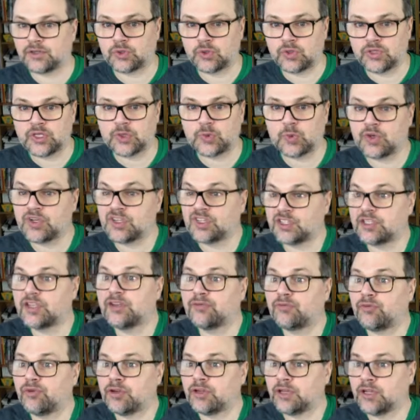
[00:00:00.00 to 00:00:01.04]
So this one is
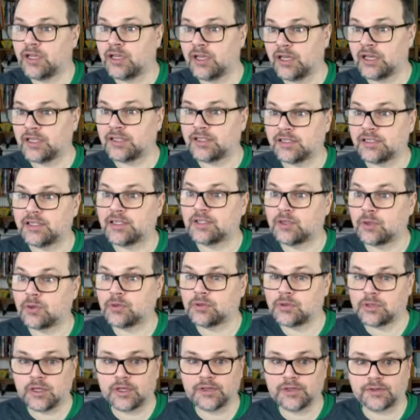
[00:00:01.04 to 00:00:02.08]
different. It's in its
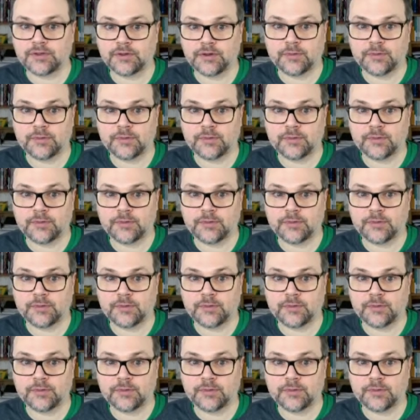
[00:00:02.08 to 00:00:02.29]
own cluster.